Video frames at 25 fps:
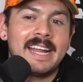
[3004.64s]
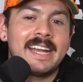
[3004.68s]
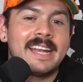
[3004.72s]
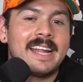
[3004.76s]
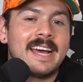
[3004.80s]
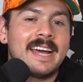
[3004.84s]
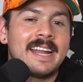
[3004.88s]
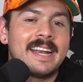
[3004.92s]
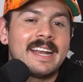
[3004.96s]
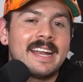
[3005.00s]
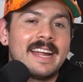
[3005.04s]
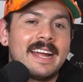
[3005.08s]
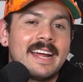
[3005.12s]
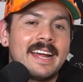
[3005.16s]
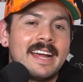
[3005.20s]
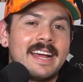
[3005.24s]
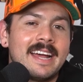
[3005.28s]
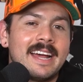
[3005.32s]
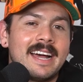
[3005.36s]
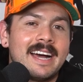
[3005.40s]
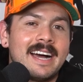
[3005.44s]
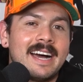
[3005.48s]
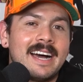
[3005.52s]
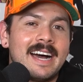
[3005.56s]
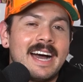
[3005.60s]
And
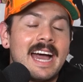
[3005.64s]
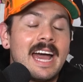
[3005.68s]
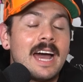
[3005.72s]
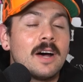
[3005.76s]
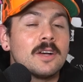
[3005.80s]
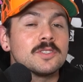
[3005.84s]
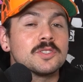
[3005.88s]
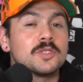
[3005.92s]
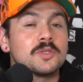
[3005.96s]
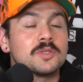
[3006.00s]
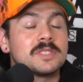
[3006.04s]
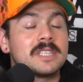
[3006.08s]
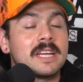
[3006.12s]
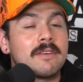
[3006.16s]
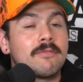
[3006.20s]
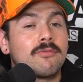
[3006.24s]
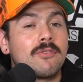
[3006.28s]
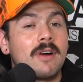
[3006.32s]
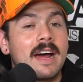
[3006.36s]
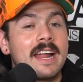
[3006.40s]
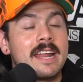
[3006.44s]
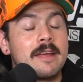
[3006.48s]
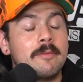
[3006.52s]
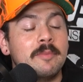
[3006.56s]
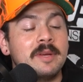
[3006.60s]
I also say
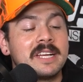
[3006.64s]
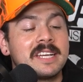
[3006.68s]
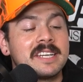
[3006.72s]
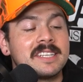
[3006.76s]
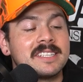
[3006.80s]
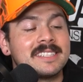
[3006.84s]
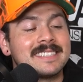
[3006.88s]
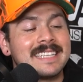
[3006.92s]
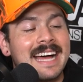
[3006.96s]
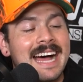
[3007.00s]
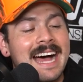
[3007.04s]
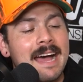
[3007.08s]
Friday because